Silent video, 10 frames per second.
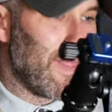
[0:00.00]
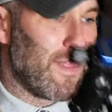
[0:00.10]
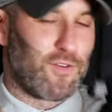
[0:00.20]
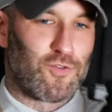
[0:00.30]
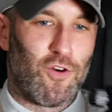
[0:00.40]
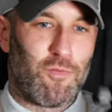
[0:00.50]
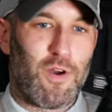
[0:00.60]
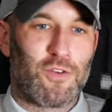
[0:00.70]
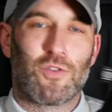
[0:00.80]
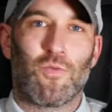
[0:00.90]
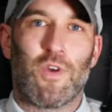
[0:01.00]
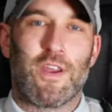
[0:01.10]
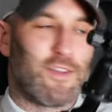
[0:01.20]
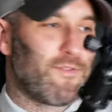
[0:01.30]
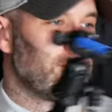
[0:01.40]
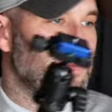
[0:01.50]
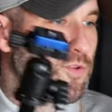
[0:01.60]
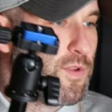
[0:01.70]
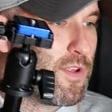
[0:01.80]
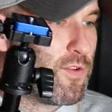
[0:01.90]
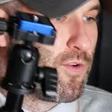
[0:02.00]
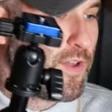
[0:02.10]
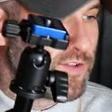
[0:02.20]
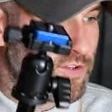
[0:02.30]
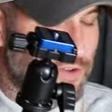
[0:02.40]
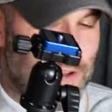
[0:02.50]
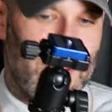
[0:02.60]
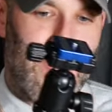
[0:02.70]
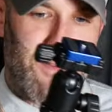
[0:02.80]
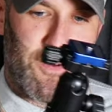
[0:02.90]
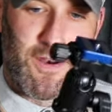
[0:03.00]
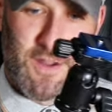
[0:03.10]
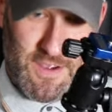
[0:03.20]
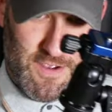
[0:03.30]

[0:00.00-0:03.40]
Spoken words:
there's not much weight difference between the two. This is slightly heavier